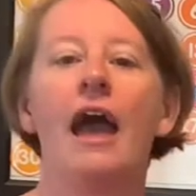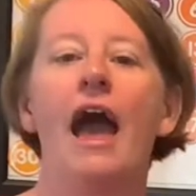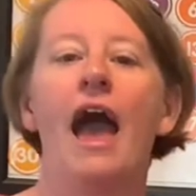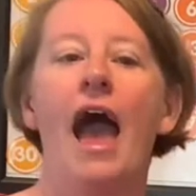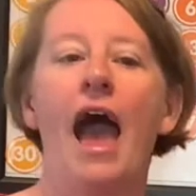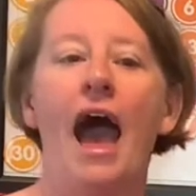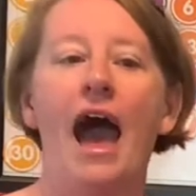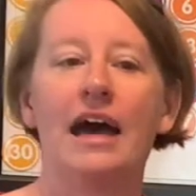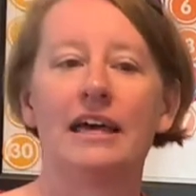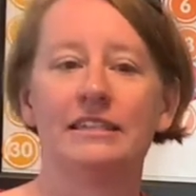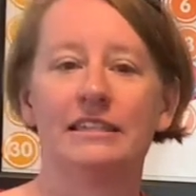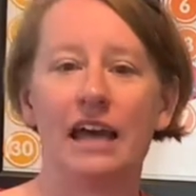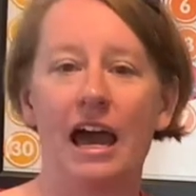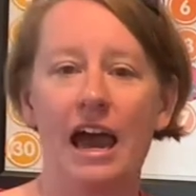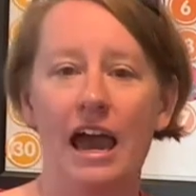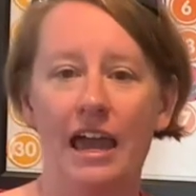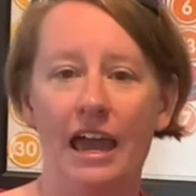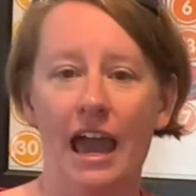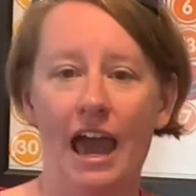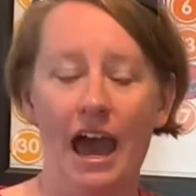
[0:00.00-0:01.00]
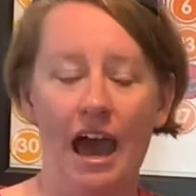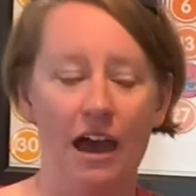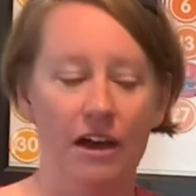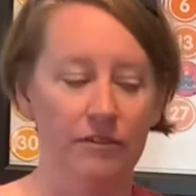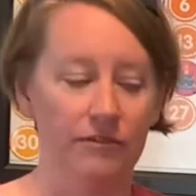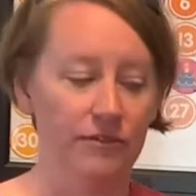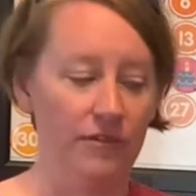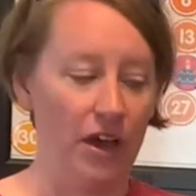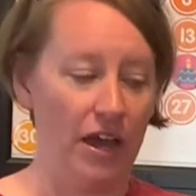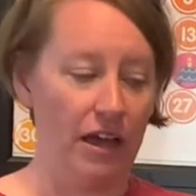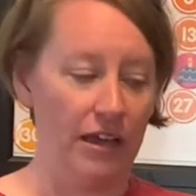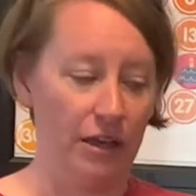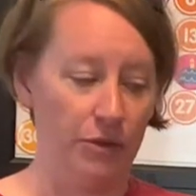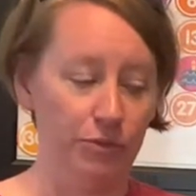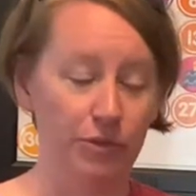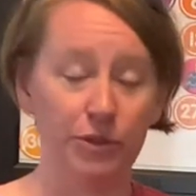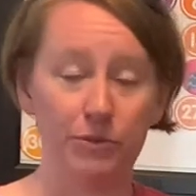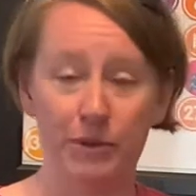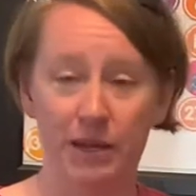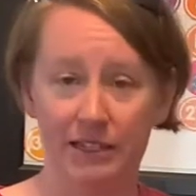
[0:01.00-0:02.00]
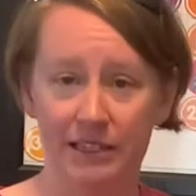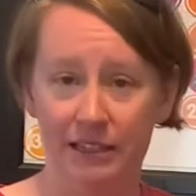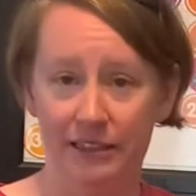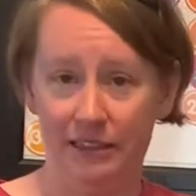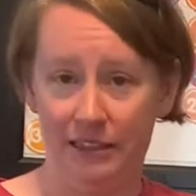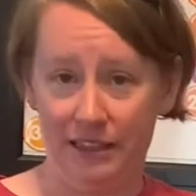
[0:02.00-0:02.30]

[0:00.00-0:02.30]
as I have implemented